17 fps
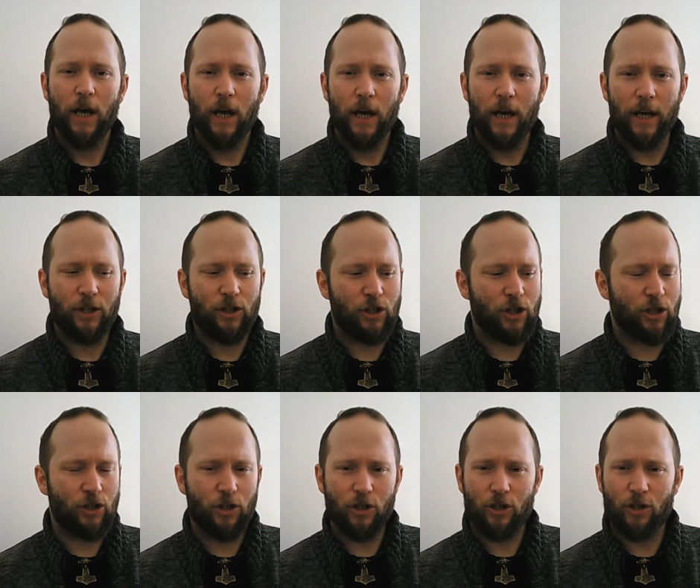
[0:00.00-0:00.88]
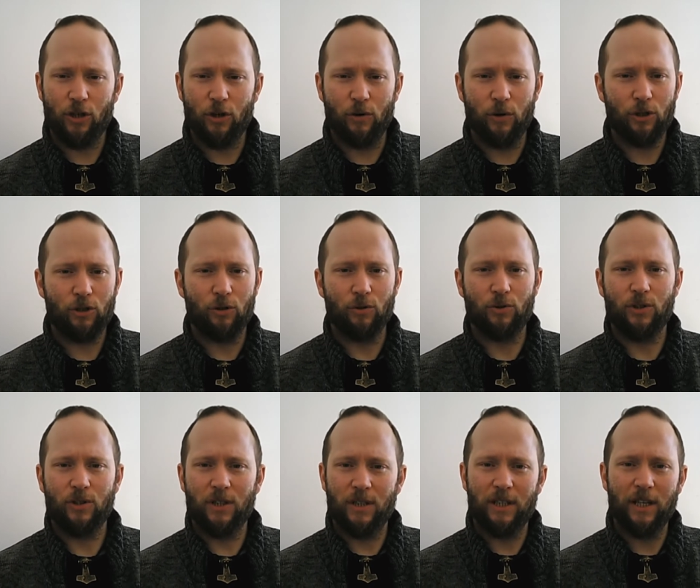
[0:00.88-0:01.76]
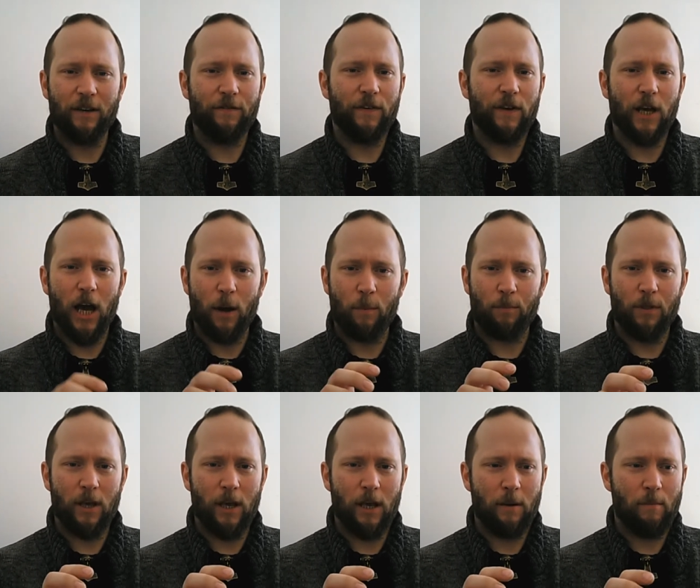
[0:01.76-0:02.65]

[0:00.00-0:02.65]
it's just going to divvy up the